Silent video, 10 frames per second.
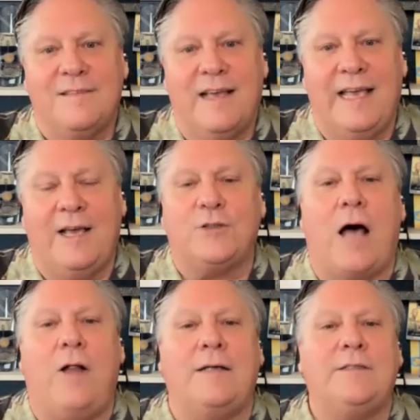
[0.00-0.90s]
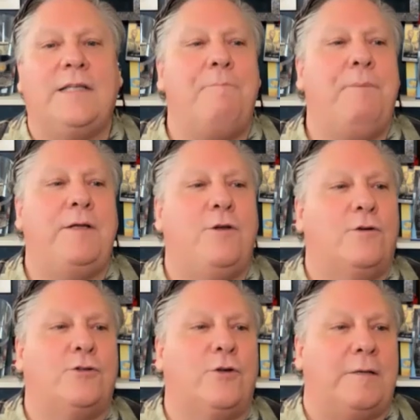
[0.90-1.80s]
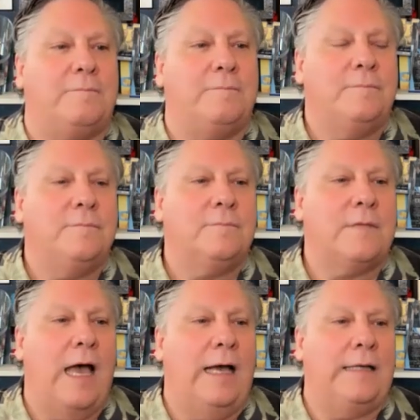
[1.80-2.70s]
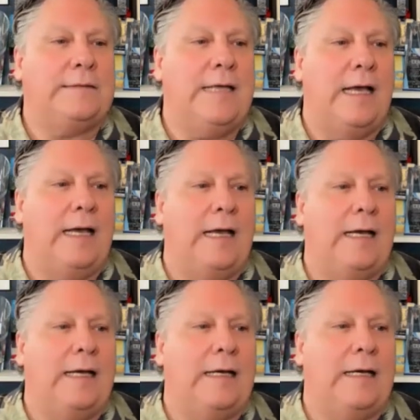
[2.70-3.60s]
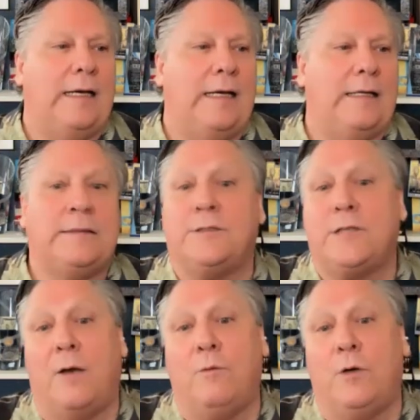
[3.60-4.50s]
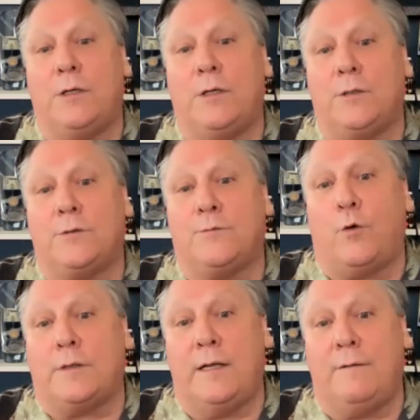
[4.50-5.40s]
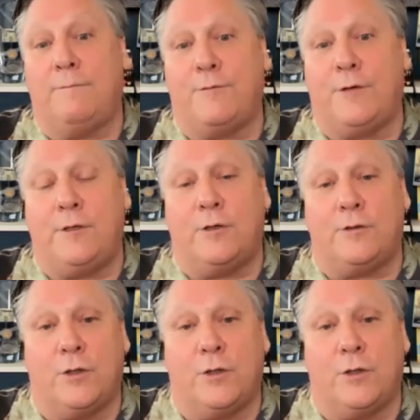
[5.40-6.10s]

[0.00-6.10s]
He goes, how long has that been your dream? I said, since I was 14, 15 years